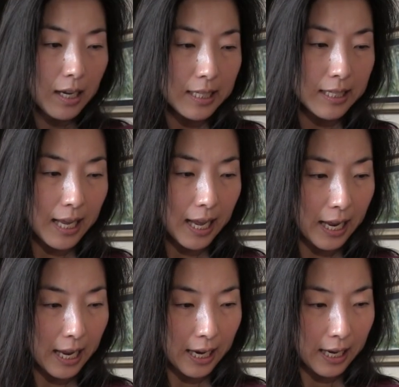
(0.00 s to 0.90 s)

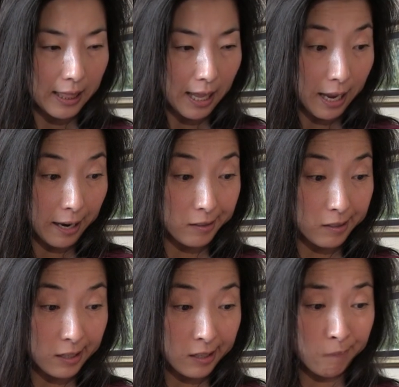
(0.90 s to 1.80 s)
saying that
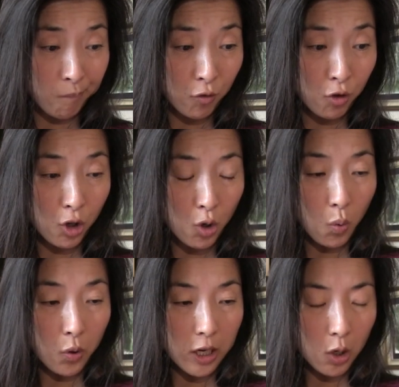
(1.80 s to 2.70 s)
um, do you
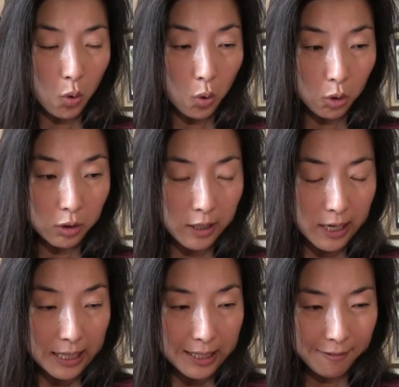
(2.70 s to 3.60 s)
only hold
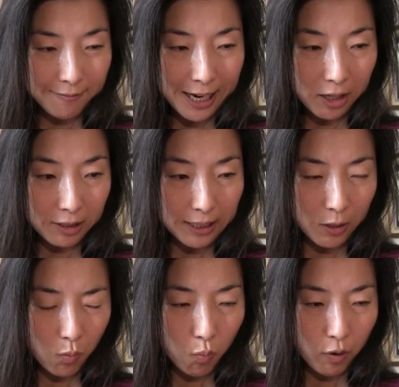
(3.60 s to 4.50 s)
the
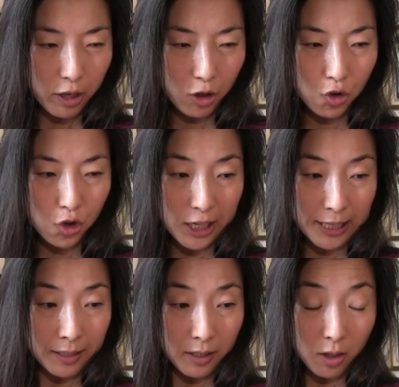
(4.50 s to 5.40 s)
violin with your
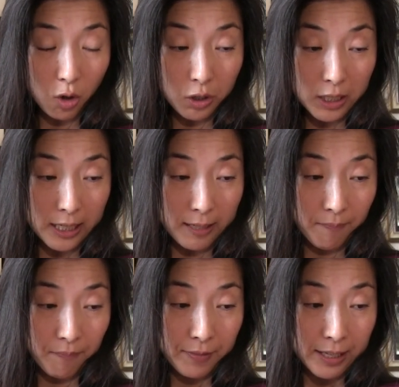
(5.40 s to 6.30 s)
chin only?
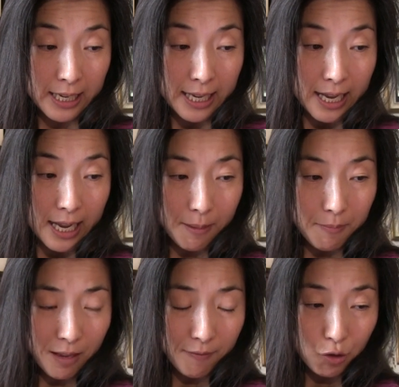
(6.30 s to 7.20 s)
I'm
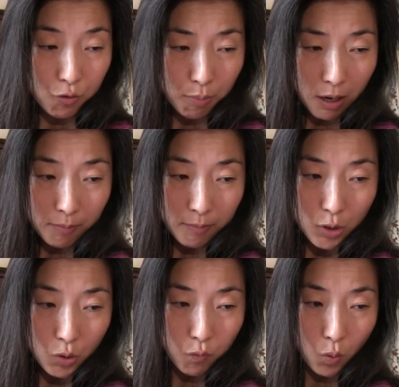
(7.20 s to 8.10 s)
having
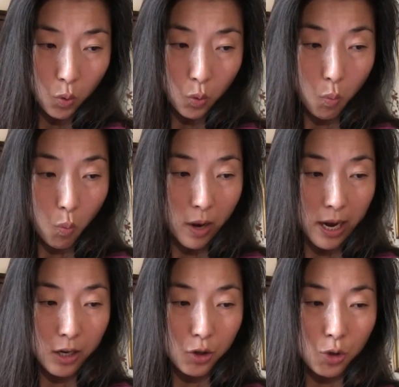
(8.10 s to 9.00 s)
problems for
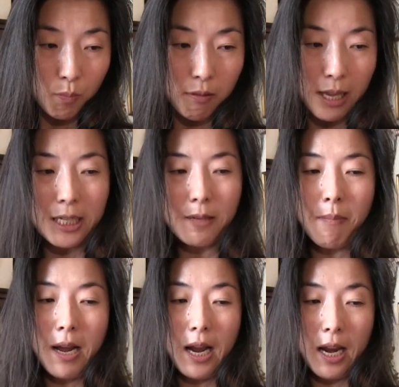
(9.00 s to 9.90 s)
where to place
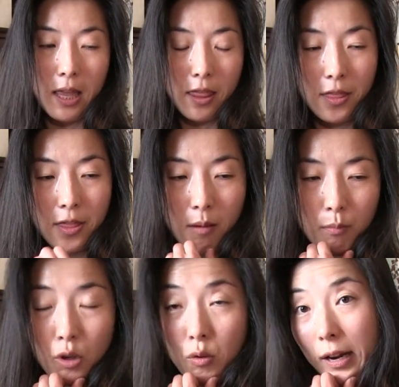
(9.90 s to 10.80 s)
my
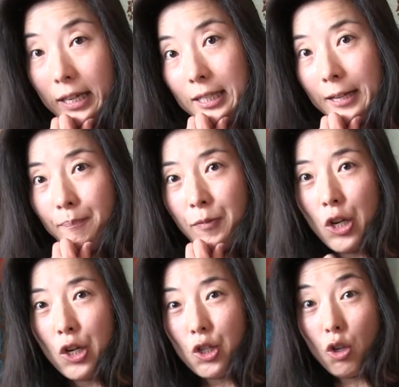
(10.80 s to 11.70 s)
thumb correctly.
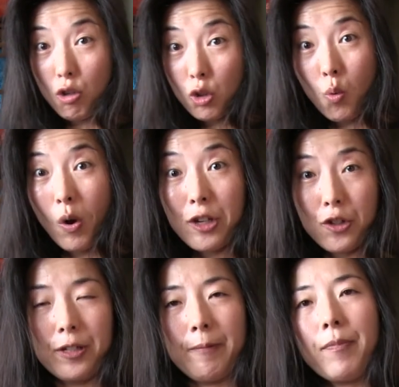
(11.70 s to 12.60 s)
So good
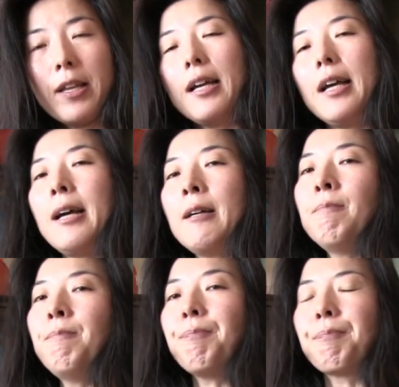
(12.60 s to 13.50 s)
question.
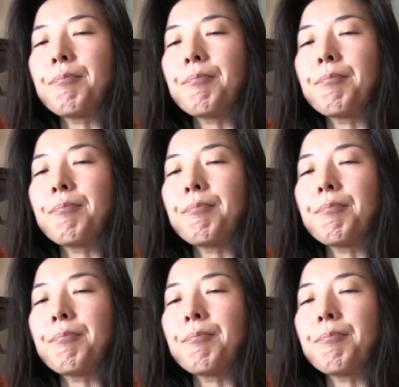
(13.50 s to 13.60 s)
Um,